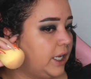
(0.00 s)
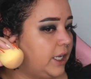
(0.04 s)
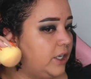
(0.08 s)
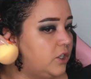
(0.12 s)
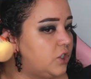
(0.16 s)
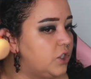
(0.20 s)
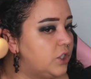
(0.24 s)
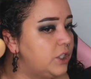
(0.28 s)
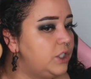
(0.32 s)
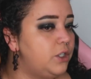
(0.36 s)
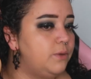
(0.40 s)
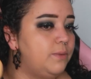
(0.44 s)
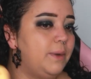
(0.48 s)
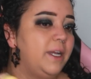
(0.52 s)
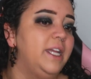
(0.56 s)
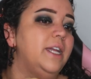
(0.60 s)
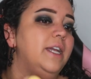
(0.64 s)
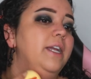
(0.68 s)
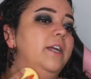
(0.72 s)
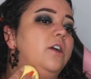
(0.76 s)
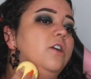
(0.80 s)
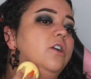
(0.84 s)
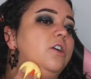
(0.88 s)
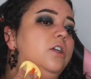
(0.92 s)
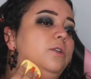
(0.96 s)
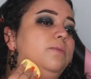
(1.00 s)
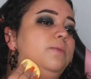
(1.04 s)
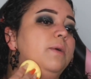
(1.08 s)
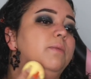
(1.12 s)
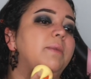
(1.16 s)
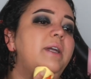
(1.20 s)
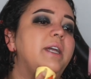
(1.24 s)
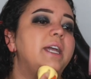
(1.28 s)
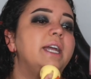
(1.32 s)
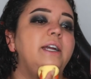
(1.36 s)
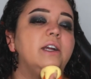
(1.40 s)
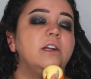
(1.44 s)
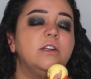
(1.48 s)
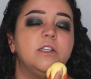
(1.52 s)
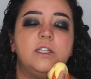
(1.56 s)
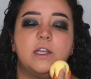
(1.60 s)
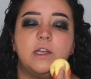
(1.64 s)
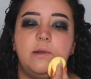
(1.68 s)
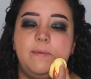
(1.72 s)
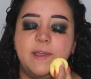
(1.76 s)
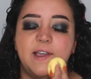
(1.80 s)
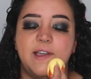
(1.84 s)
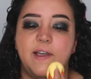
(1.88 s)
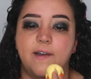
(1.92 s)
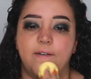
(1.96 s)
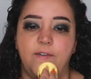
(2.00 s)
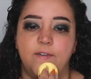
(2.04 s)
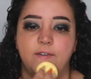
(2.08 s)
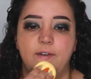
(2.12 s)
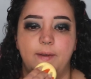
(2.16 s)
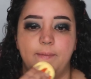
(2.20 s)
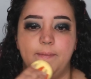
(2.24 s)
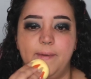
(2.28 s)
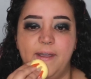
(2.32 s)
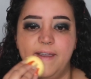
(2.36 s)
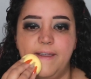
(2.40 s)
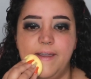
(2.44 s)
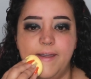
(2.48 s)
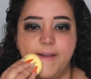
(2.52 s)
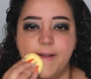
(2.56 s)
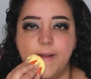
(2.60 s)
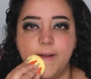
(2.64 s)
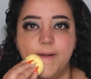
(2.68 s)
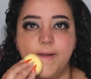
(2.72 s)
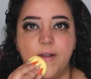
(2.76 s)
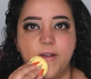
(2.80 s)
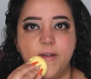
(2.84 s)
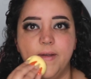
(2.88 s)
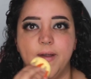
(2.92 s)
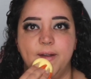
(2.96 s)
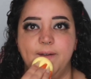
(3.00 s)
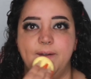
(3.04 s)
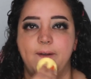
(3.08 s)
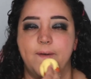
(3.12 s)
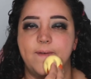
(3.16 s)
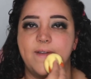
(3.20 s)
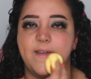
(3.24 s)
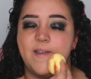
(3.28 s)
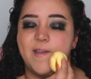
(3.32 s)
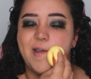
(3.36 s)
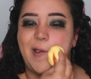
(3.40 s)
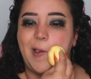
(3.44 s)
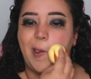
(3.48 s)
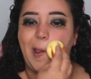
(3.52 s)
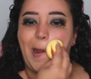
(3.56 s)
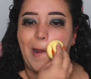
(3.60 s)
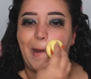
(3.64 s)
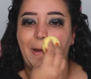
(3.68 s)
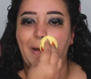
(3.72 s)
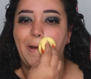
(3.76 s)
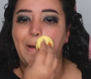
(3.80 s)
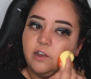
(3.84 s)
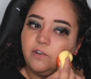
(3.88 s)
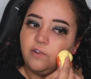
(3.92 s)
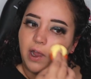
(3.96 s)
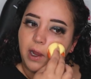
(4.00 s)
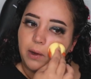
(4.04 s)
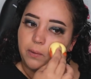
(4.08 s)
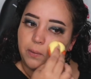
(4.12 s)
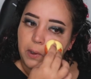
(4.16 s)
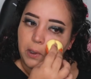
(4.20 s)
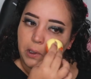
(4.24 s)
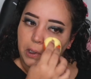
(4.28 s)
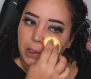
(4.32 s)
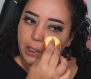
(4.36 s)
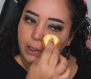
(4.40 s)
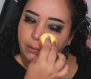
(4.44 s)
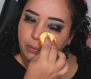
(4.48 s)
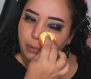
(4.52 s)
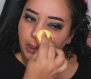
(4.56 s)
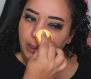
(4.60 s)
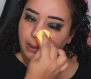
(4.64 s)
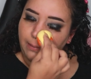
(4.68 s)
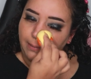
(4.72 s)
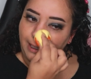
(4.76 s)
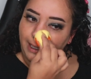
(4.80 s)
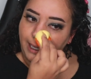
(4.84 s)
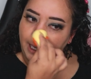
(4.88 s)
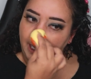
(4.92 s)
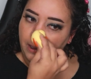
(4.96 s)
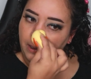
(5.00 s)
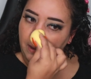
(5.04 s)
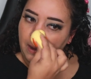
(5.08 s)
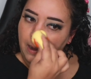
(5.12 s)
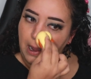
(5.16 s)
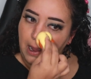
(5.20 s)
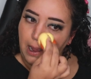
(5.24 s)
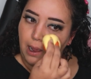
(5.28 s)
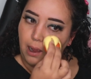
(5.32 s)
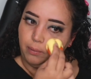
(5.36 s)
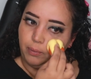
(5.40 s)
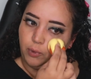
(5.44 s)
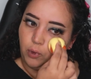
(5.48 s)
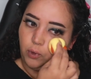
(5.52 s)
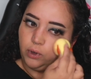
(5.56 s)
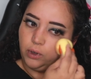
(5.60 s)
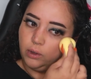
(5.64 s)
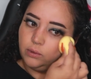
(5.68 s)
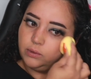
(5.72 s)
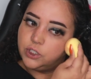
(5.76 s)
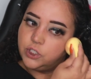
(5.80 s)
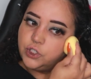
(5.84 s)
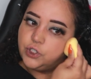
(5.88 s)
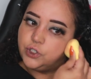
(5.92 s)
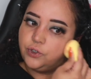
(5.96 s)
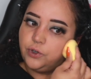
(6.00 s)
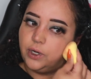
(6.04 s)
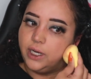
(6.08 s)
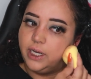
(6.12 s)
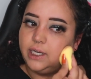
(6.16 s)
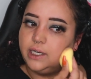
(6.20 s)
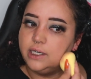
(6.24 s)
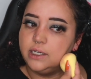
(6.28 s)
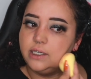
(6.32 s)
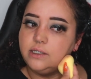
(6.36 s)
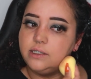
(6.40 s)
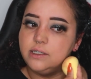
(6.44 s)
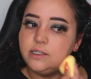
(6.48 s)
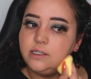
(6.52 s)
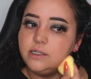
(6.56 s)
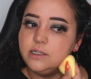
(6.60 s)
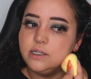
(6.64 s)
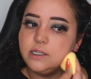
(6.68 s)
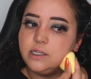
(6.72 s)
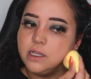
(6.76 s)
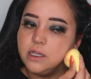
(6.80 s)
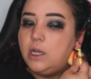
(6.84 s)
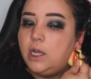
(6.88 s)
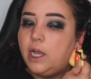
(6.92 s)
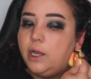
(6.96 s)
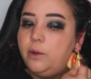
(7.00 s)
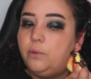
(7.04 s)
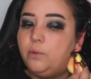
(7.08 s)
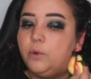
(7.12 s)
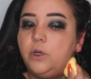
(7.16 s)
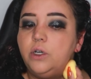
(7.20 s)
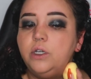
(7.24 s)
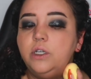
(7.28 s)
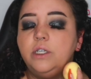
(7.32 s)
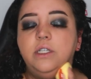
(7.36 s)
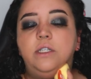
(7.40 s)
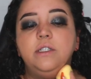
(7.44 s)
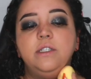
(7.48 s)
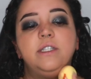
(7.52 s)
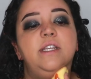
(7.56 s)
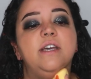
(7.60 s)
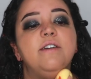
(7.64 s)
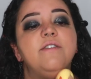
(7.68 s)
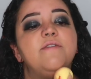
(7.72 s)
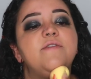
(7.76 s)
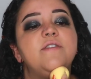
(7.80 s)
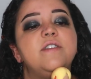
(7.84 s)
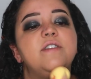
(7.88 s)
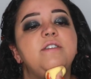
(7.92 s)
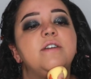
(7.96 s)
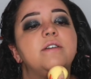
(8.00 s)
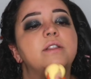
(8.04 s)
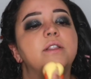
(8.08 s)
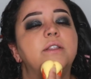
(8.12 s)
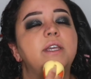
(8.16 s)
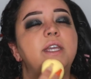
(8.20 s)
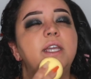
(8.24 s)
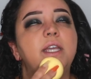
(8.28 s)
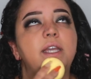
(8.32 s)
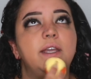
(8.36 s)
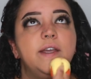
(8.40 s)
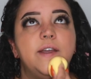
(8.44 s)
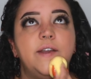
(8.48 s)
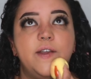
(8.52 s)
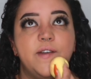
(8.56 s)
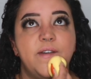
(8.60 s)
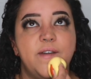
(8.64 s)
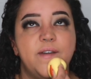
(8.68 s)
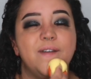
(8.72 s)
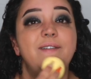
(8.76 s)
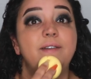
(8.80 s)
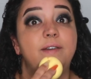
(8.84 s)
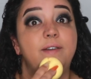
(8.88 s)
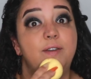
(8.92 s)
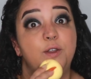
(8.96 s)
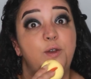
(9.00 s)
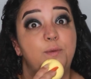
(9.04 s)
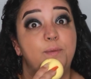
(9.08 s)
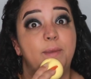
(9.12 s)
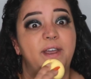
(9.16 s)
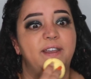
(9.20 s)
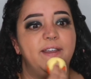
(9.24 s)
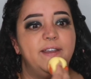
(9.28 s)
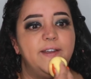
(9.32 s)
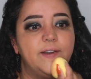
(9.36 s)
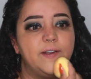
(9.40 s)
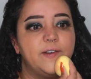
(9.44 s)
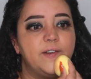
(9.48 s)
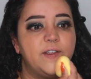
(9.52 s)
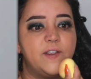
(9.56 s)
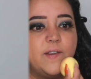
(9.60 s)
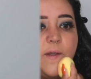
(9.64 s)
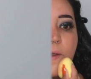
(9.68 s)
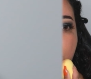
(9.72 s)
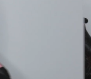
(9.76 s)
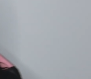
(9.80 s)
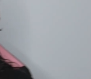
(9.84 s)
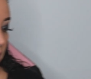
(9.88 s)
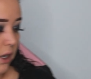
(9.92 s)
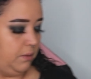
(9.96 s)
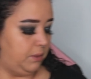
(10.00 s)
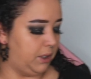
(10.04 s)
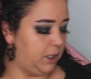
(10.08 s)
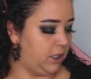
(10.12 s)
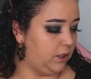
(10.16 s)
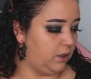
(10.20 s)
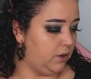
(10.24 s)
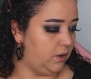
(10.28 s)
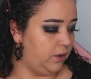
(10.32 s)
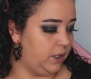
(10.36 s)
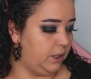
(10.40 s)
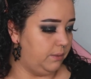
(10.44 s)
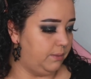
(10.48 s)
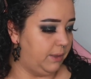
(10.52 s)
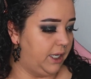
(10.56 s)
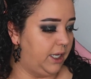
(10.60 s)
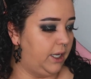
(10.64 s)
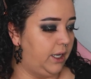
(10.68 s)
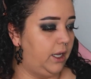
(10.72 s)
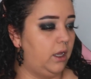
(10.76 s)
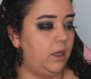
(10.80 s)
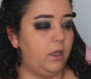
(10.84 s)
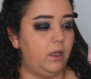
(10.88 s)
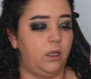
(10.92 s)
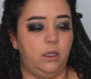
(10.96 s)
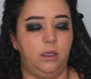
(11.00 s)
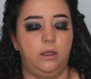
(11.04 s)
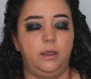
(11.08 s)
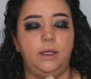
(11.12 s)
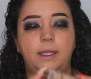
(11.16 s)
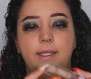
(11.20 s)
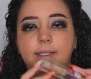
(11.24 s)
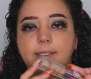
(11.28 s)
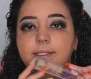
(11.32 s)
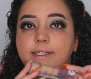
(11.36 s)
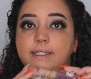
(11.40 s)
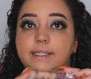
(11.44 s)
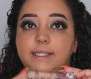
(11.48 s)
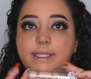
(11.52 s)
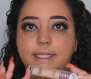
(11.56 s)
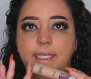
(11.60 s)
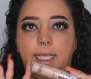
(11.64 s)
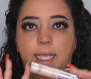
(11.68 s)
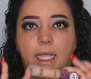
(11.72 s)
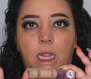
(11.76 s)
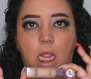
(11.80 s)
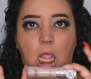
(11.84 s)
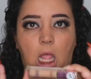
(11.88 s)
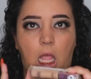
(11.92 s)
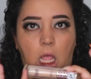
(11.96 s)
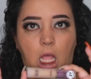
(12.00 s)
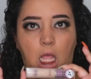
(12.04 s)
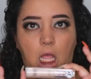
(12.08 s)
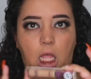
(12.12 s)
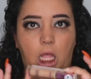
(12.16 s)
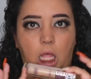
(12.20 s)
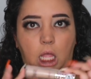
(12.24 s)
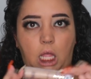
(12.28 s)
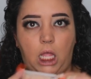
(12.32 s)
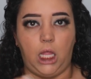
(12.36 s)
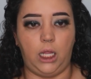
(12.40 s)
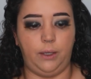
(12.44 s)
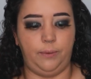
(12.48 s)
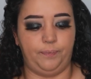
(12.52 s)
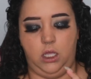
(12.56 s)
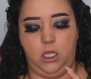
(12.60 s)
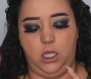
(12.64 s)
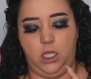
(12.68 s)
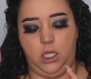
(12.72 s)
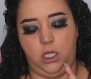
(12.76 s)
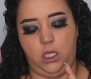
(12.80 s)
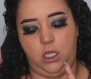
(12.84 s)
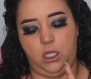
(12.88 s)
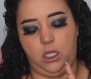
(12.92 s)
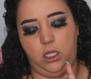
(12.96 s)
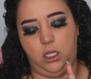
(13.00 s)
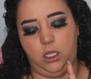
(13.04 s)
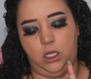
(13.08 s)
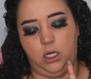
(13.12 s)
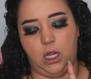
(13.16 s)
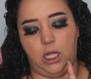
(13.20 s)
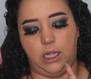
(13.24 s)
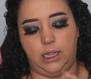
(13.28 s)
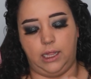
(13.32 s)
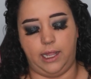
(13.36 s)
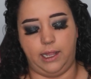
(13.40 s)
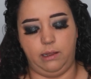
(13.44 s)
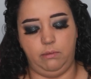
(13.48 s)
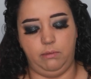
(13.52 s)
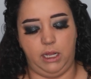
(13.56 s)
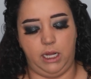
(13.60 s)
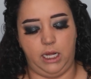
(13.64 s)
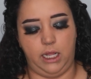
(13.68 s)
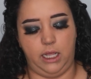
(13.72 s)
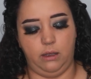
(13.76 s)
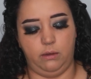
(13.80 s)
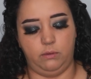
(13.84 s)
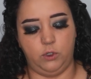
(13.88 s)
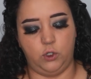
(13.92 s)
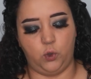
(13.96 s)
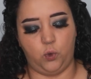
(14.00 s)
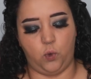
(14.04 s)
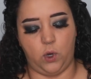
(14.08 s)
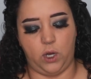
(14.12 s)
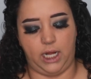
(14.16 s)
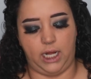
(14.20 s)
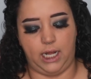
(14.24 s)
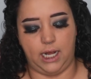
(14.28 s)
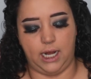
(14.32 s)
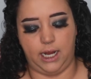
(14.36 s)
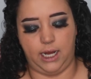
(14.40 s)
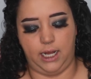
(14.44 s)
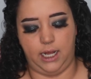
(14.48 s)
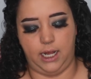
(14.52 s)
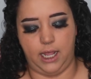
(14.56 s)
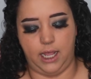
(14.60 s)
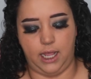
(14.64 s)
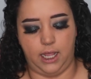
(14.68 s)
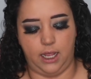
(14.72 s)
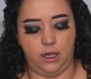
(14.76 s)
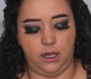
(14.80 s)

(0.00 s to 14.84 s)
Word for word: usually do my ears, but my hair is gonna be covering my ears, so I don't really care. If I were like putting my hair up or it was straightened, I would definitely do my ears. So now I'm gonna go into my concealer in light medium 29N,